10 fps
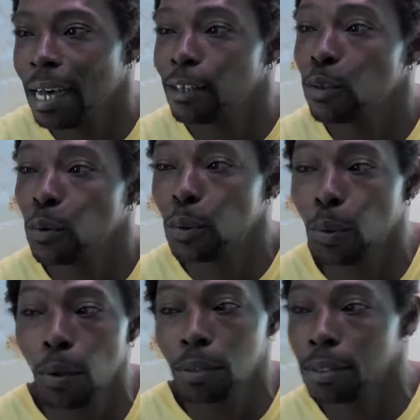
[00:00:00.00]
attitude
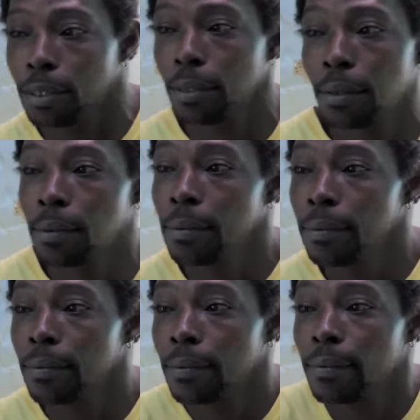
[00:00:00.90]
towards, you know,
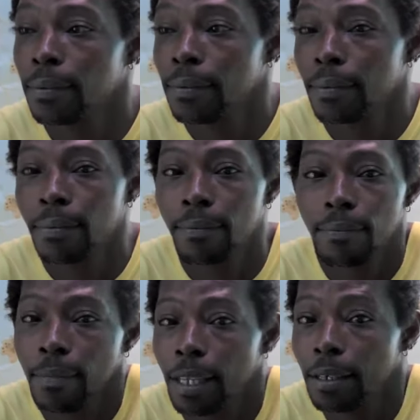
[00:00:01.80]

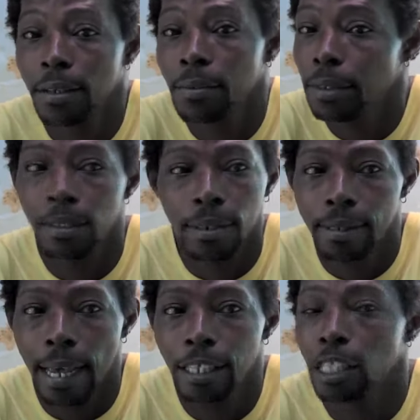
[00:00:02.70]
you know, I
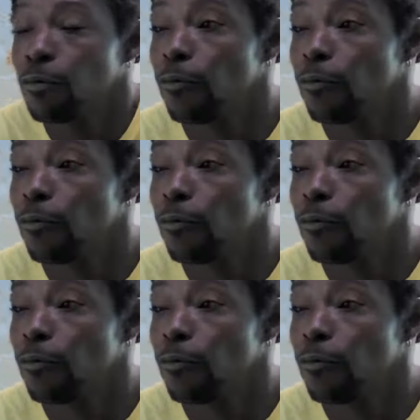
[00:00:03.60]
just